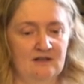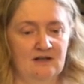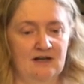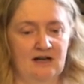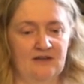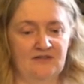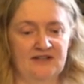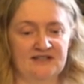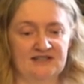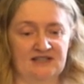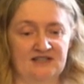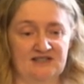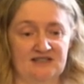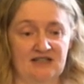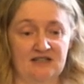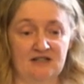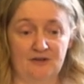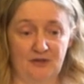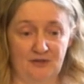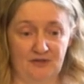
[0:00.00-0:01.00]
And these are just
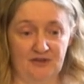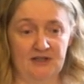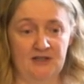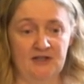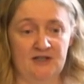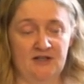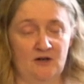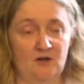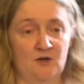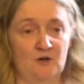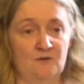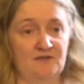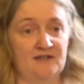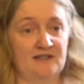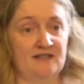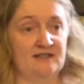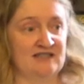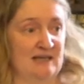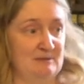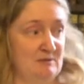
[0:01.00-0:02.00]
another three of
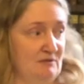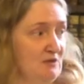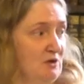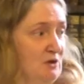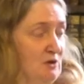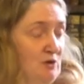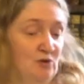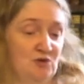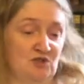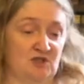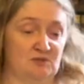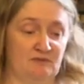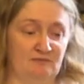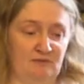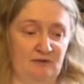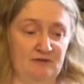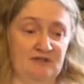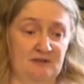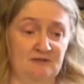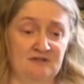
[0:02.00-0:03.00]
the type of enclosures we
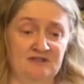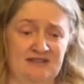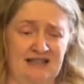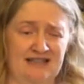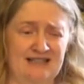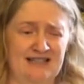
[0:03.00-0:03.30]
found down site.